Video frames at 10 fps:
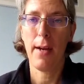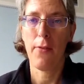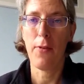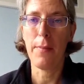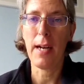
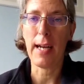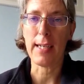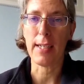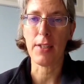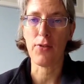from the Lake
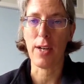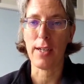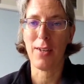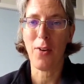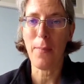District
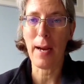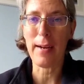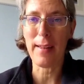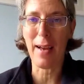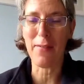who
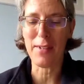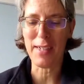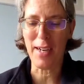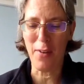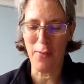made that
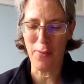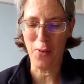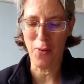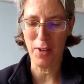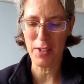video
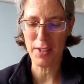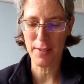for us.